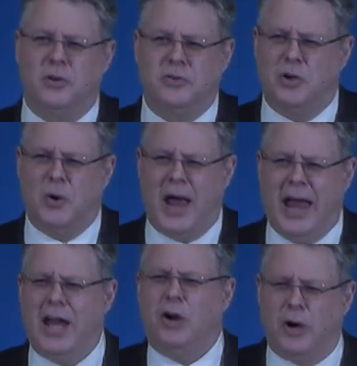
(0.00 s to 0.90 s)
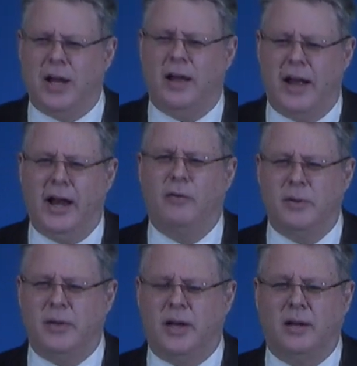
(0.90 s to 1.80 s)
They're so angry at
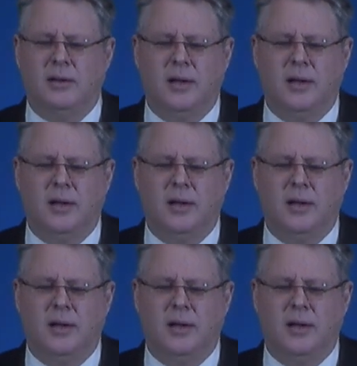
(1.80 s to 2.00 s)
everything.